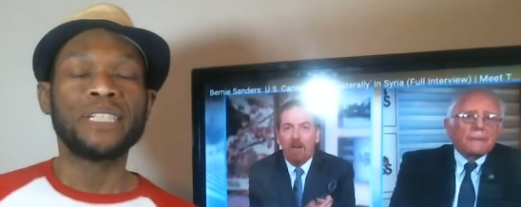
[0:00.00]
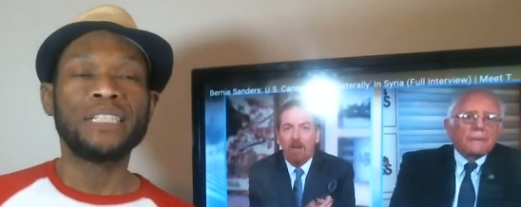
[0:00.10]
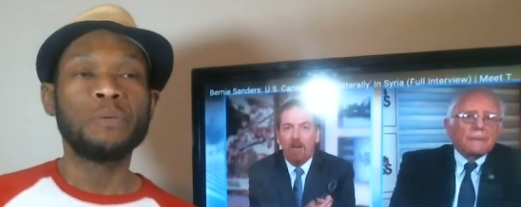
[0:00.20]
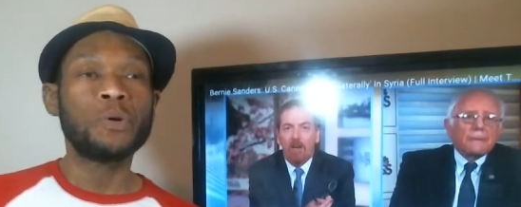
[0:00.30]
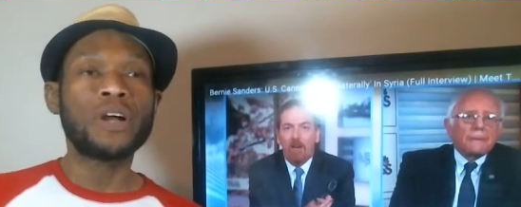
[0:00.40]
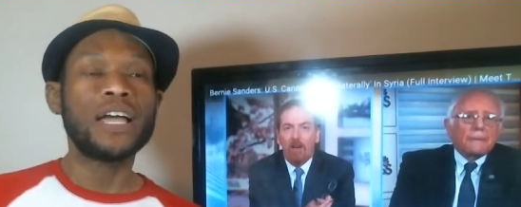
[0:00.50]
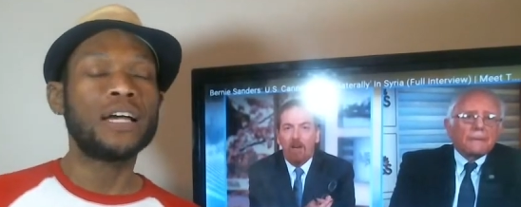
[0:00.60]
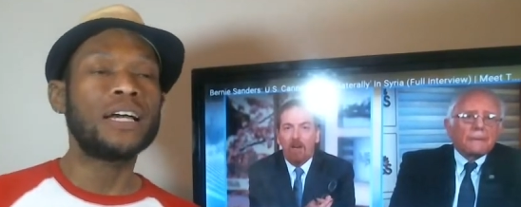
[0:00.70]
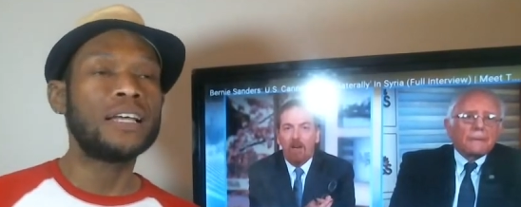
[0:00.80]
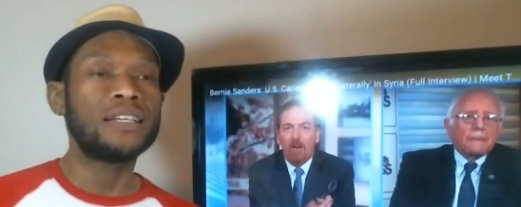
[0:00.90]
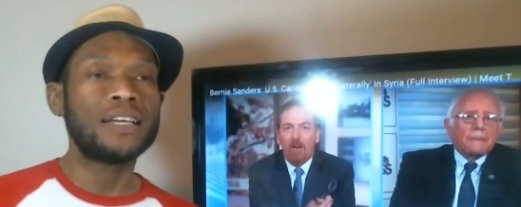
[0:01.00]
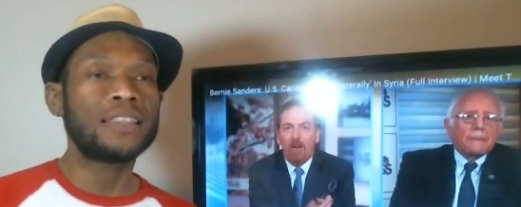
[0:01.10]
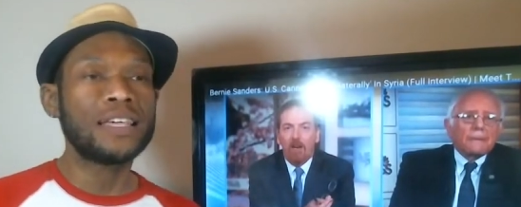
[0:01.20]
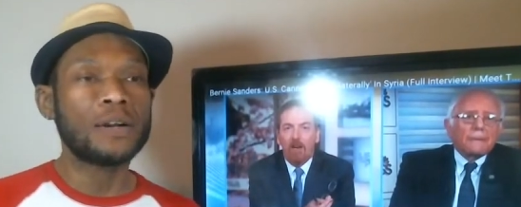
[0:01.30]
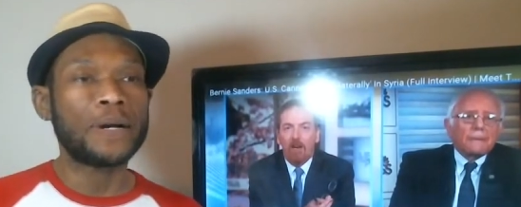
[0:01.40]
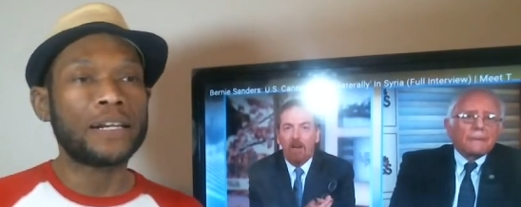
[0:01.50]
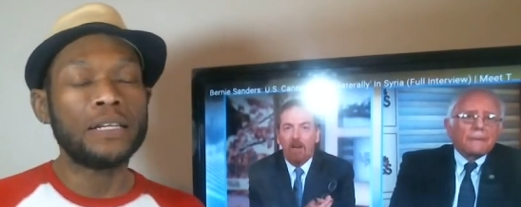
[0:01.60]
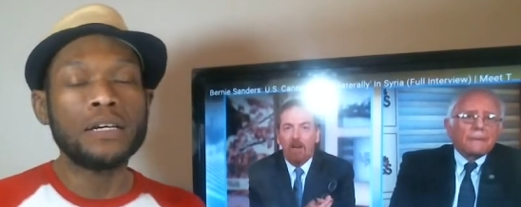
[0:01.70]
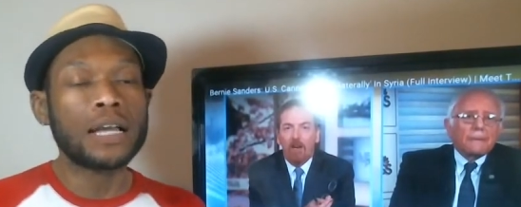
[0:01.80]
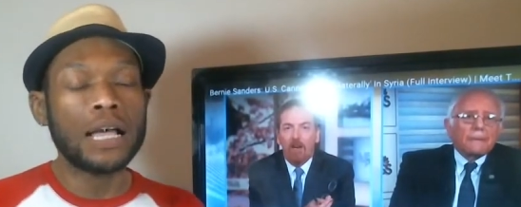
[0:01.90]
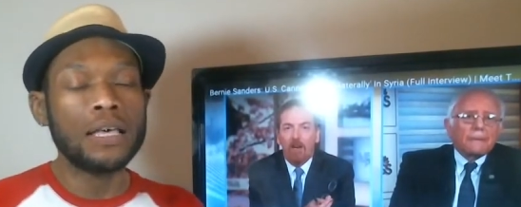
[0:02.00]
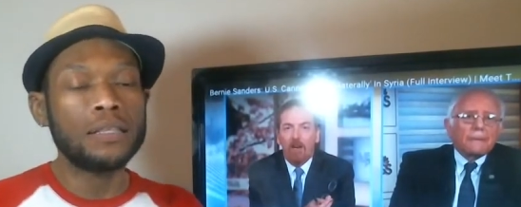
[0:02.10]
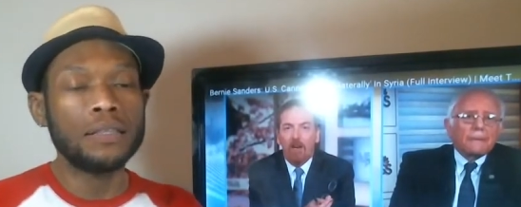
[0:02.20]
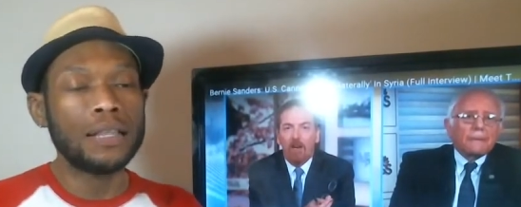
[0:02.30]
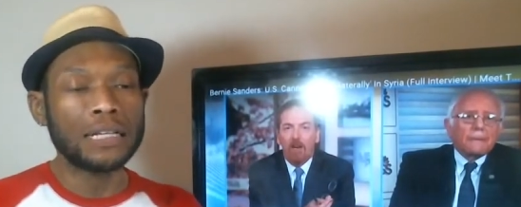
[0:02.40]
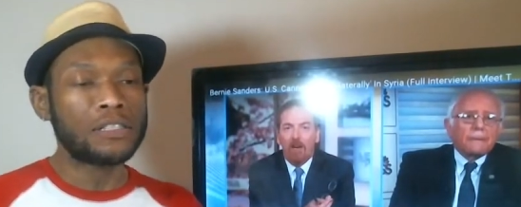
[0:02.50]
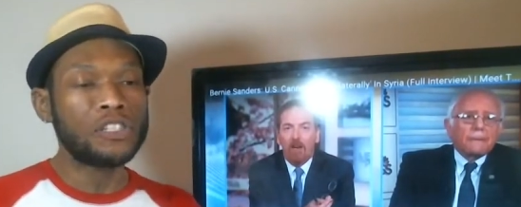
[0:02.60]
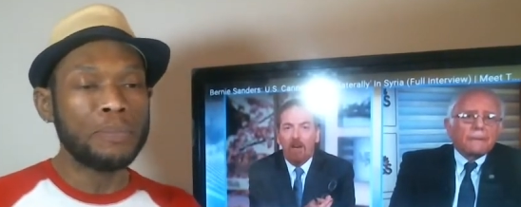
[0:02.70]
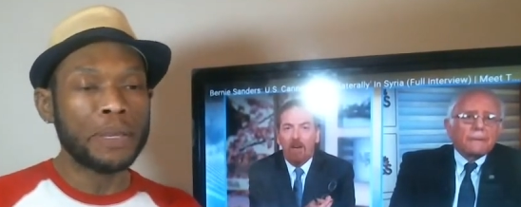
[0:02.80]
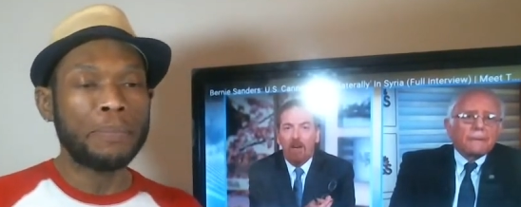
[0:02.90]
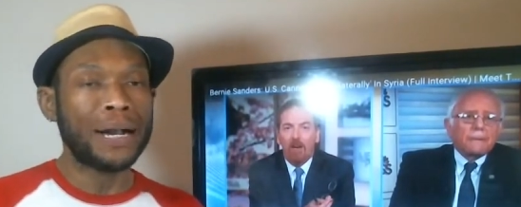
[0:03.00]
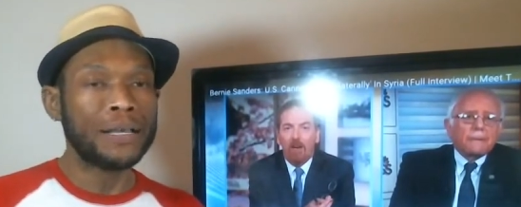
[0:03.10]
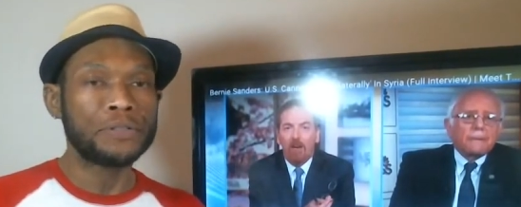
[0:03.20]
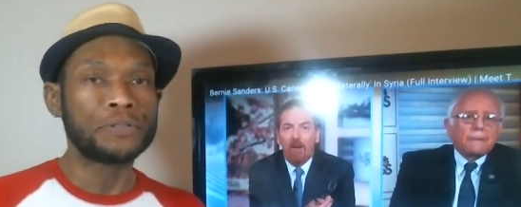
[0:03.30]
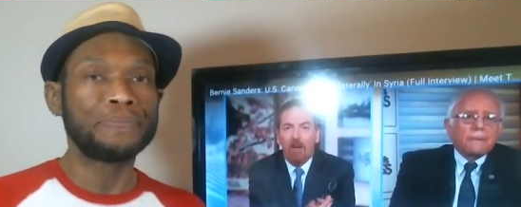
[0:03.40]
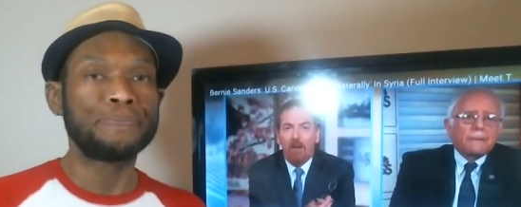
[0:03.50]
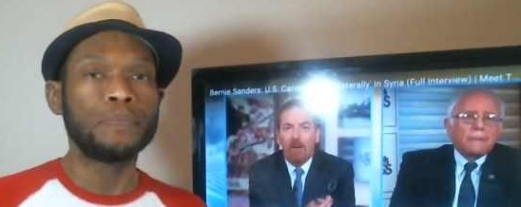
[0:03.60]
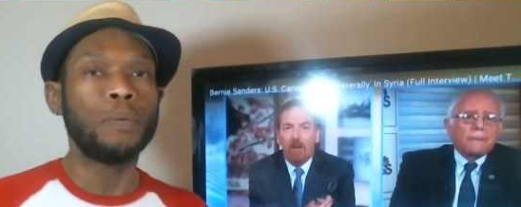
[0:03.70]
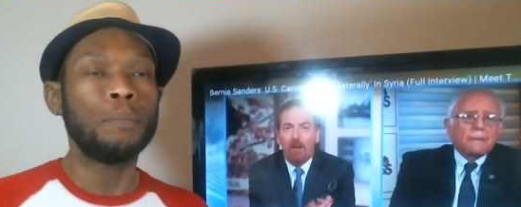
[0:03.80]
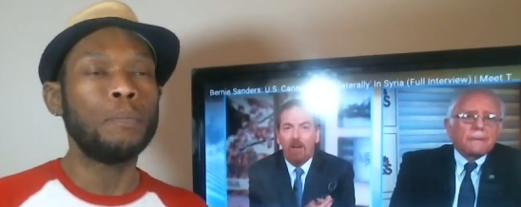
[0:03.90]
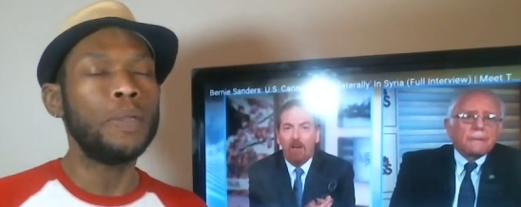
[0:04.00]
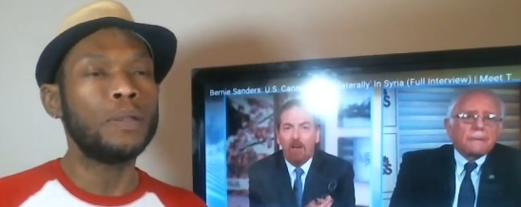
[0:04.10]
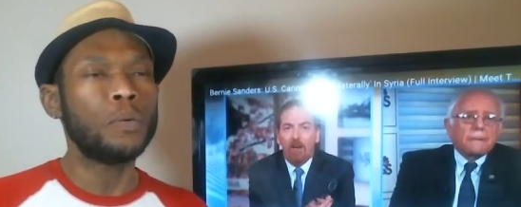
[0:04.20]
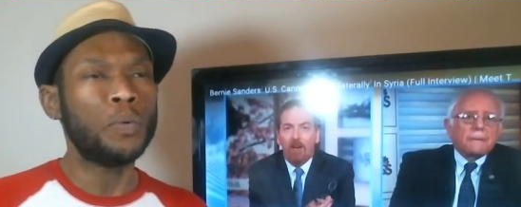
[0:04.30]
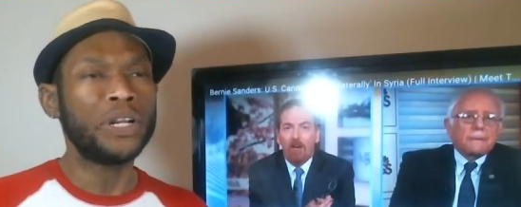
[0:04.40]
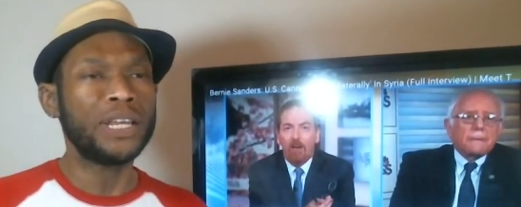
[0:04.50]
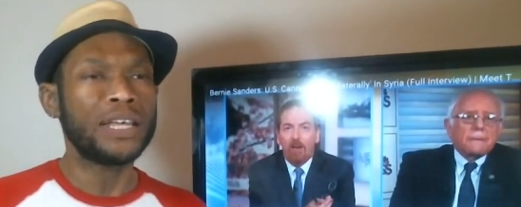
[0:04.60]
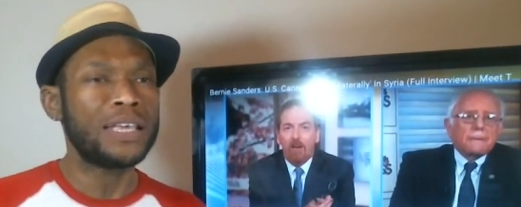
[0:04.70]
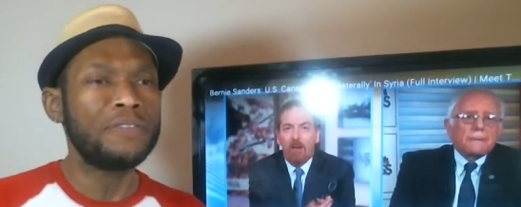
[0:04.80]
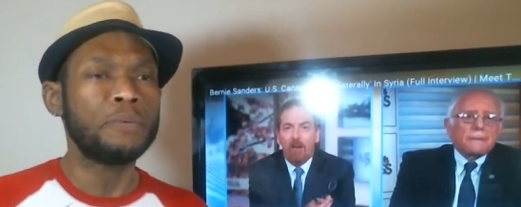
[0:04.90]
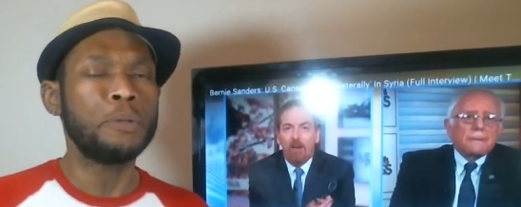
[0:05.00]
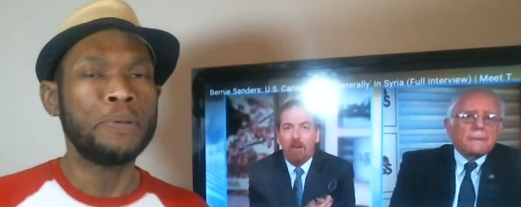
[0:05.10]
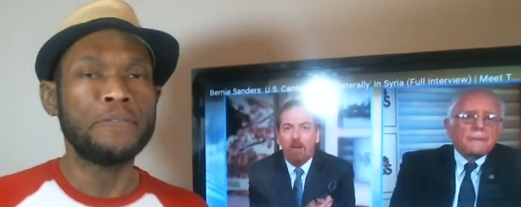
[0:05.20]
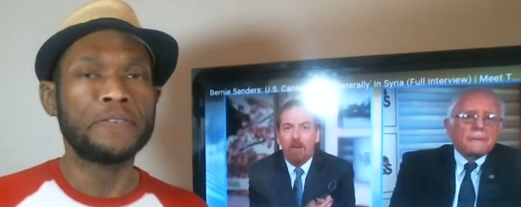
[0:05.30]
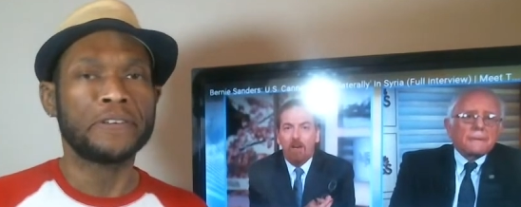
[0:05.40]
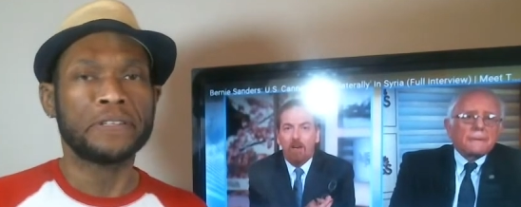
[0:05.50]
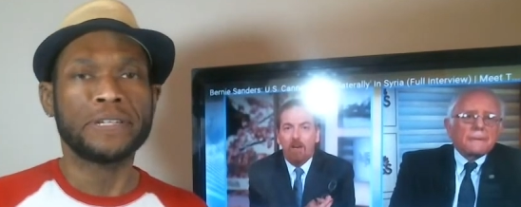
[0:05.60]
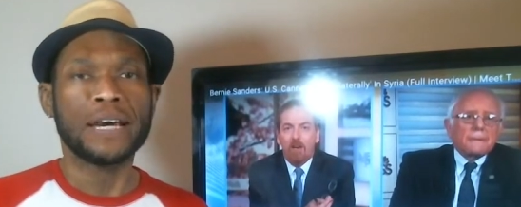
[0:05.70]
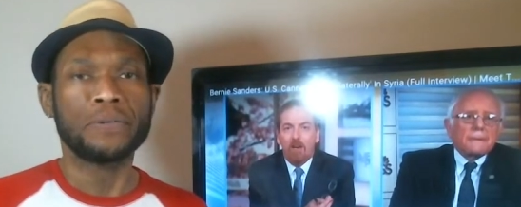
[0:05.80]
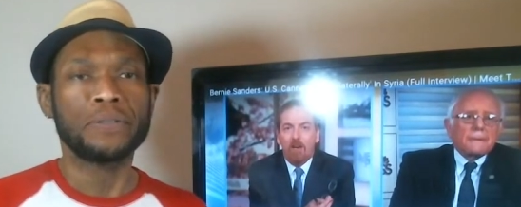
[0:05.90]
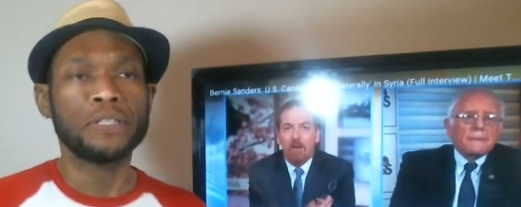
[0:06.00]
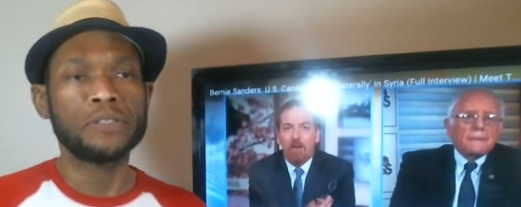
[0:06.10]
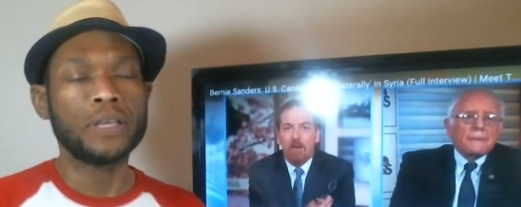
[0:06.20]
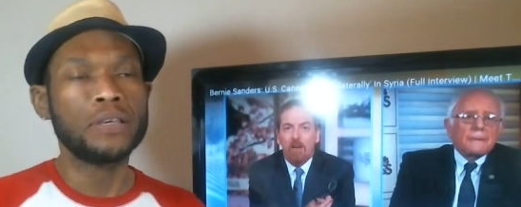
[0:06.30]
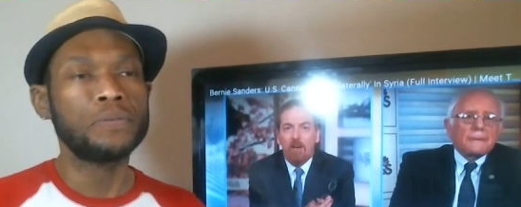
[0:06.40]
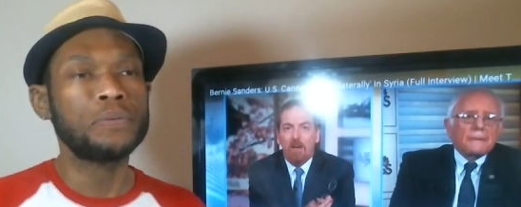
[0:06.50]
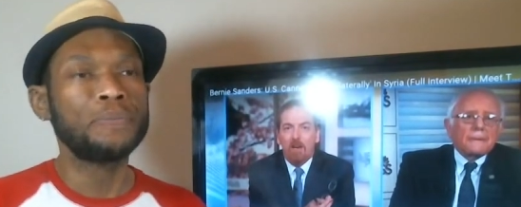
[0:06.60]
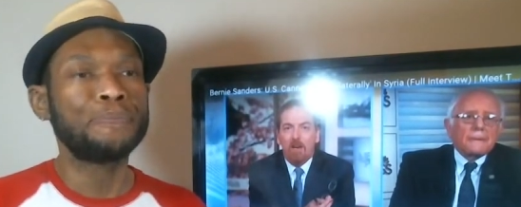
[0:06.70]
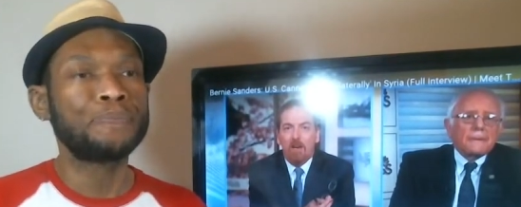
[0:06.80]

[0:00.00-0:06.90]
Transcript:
Speaker 1: The more I think about it, and look, this could be a bias, me wanting to give him the benefit of the doubt in this case.